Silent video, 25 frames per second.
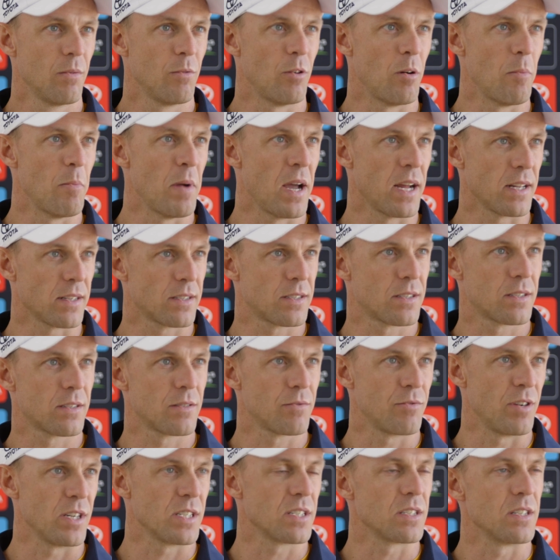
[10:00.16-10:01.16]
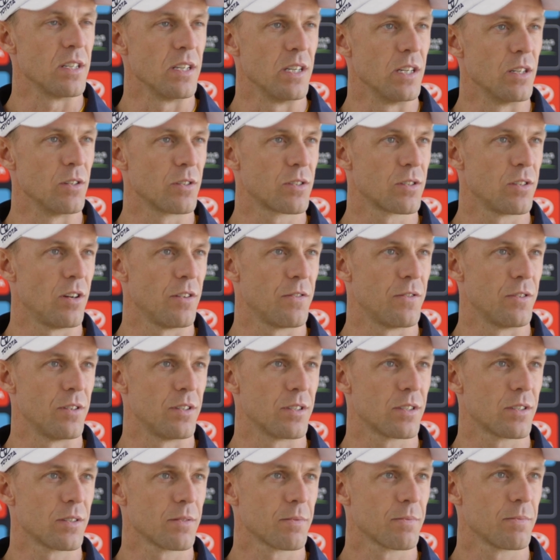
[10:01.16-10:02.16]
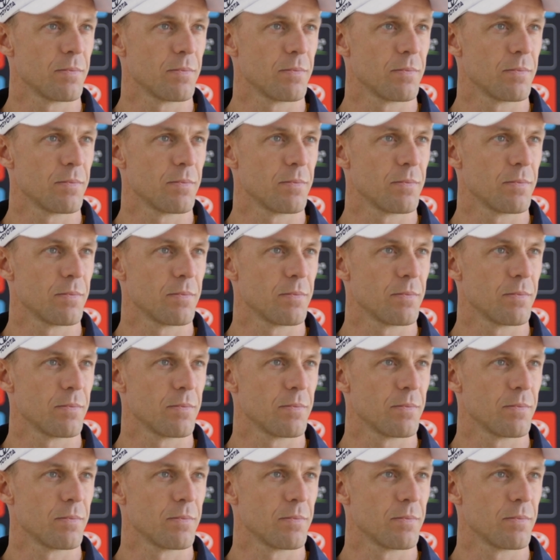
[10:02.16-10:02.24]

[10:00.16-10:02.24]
what Matt's rest of the year looks like for us.